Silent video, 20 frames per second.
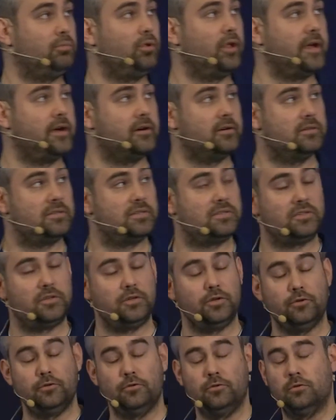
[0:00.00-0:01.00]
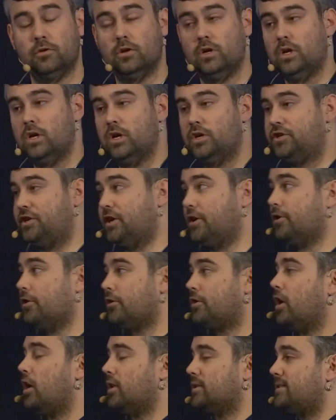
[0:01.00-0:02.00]
players to share your
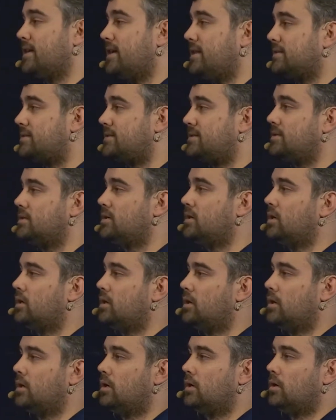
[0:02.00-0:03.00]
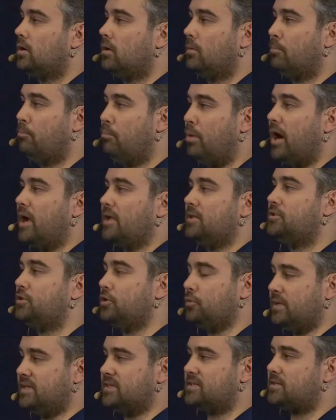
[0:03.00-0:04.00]
content, but
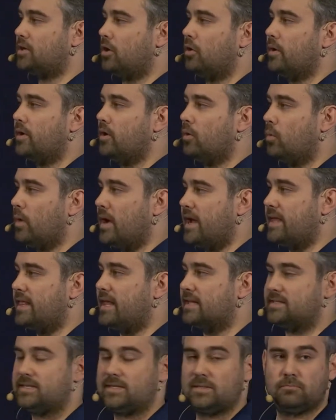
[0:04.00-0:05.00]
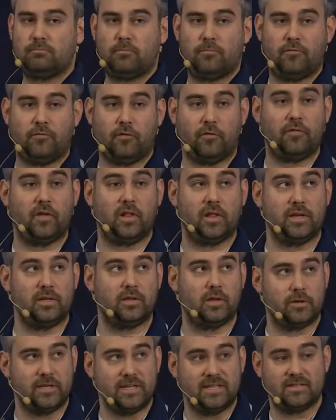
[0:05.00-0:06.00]
doing so in a way that's fulfilling
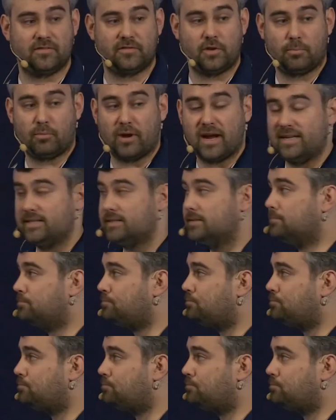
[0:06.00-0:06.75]
the needs of your brand.